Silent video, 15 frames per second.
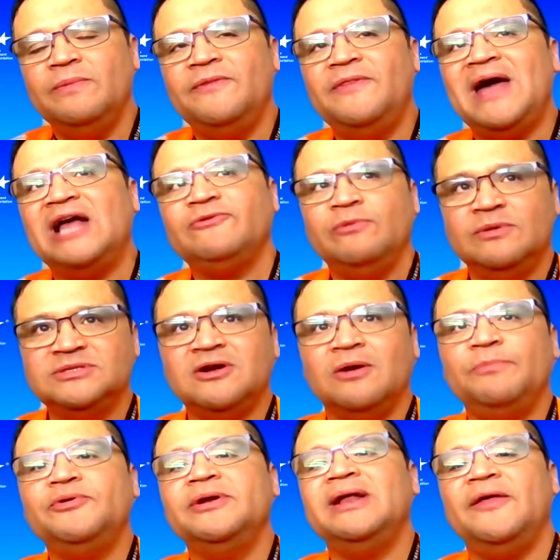that's when we'll
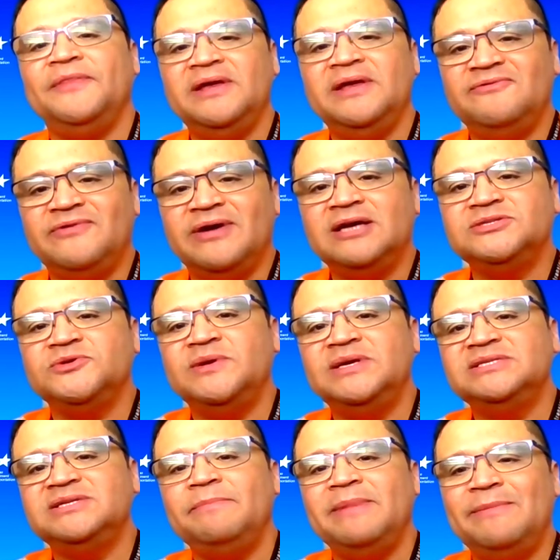start putting out the
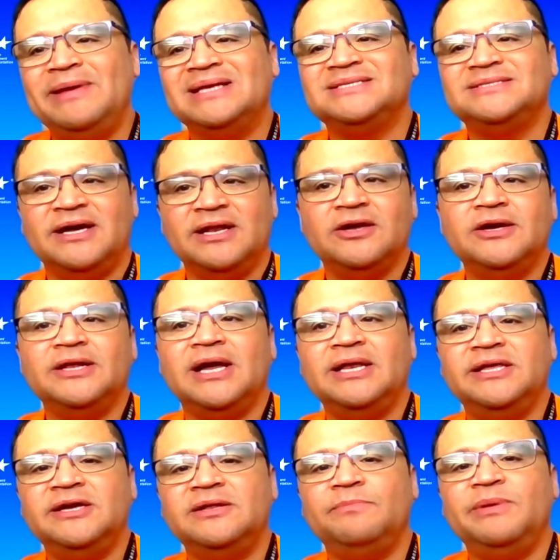advisories that maybe it's not a good
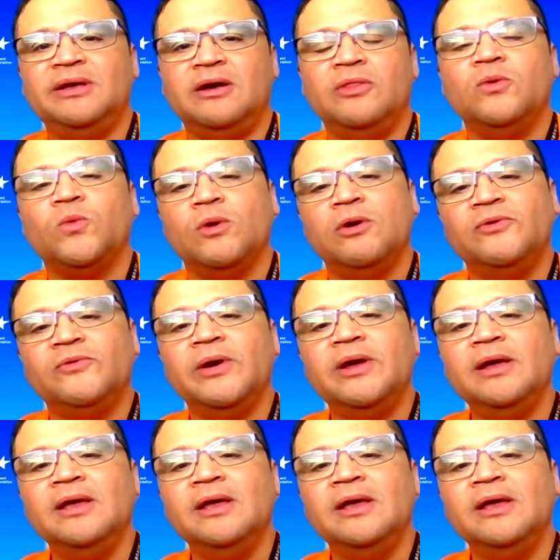idea to be on the roadway.